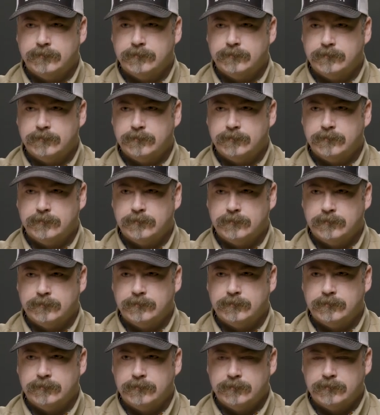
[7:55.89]

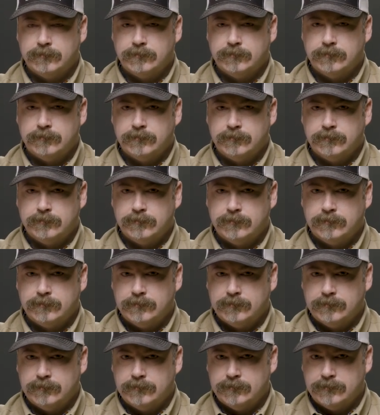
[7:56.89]

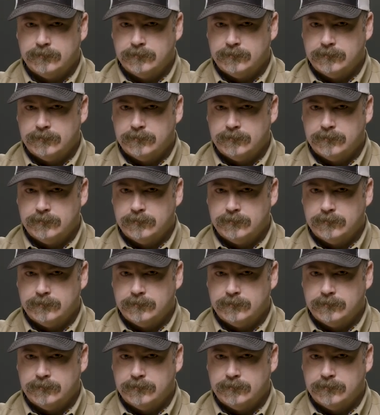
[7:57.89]
No words are spoken by the person on screen.